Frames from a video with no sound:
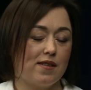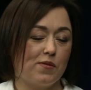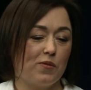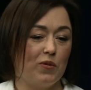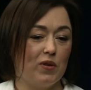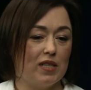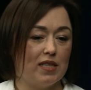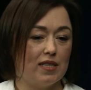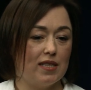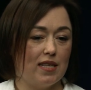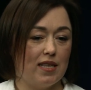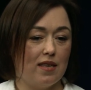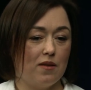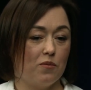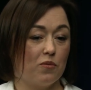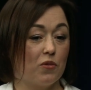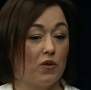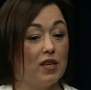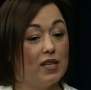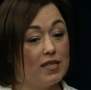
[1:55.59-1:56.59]
we see
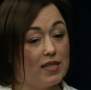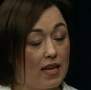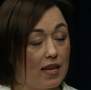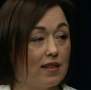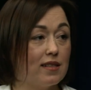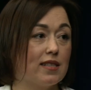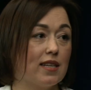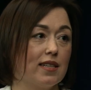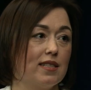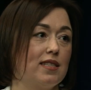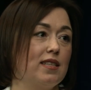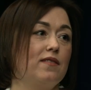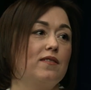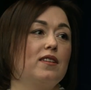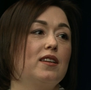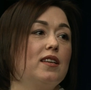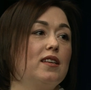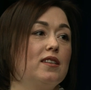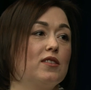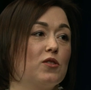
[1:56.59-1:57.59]
pre-sales
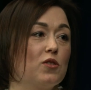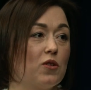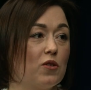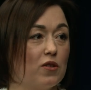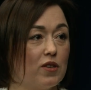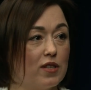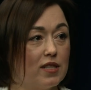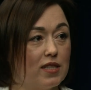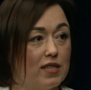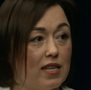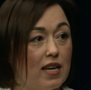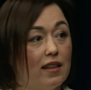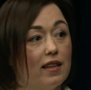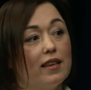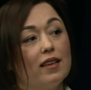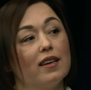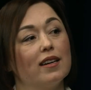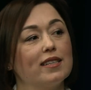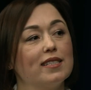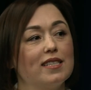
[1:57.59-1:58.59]
activities or
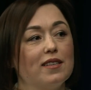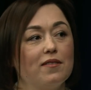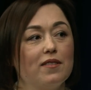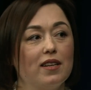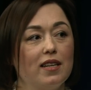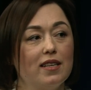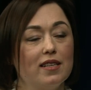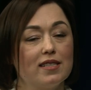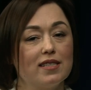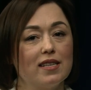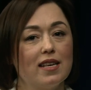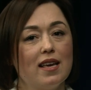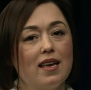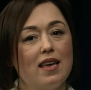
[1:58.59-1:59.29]
selling activities